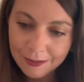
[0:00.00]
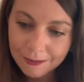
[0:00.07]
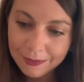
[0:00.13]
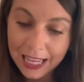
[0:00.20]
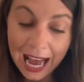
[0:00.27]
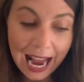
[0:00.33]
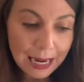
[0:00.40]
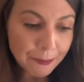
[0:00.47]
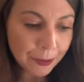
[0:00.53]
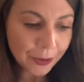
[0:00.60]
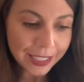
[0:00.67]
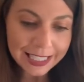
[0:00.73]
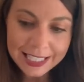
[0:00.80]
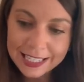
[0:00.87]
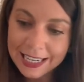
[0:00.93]
the High
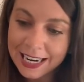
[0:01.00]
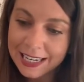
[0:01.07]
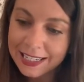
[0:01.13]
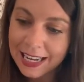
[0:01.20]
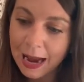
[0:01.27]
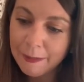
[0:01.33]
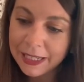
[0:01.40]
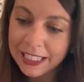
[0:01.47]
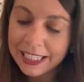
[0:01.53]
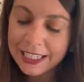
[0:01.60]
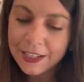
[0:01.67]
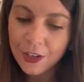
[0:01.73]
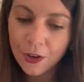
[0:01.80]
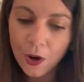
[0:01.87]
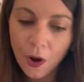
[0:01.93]
Priestess. I mean,
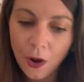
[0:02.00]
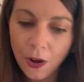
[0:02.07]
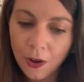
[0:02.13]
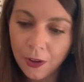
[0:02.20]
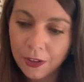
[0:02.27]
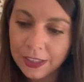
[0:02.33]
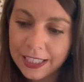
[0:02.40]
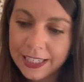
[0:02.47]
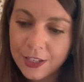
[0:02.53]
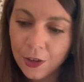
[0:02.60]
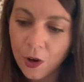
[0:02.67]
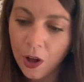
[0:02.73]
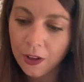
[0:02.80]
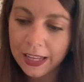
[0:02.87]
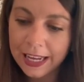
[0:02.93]
these are
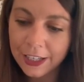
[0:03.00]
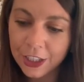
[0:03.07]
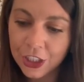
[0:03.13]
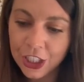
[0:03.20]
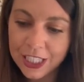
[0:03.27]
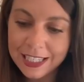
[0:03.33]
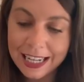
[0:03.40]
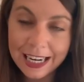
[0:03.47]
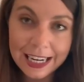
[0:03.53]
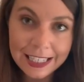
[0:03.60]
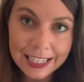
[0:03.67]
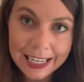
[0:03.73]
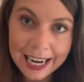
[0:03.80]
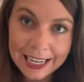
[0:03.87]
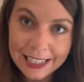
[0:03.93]
all energies that
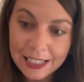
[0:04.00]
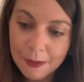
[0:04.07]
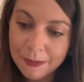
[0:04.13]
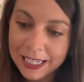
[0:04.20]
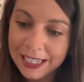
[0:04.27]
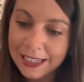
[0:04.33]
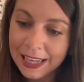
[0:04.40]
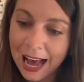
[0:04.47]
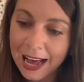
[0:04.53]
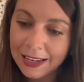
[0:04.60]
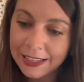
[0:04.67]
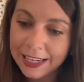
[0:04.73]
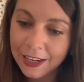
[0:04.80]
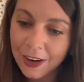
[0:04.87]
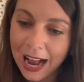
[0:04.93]
indicate to me
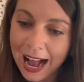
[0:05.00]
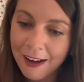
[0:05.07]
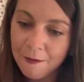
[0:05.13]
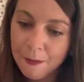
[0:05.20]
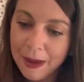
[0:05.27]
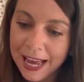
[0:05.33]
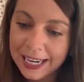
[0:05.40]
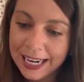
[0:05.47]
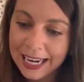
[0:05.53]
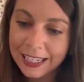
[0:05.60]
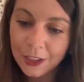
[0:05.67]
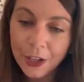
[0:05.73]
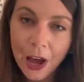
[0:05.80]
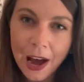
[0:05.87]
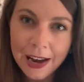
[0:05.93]
that there have been a
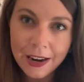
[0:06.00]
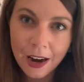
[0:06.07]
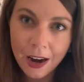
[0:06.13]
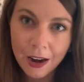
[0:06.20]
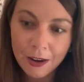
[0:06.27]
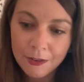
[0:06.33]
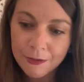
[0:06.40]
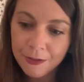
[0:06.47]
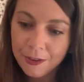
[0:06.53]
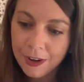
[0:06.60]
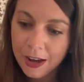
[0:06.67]
lot of,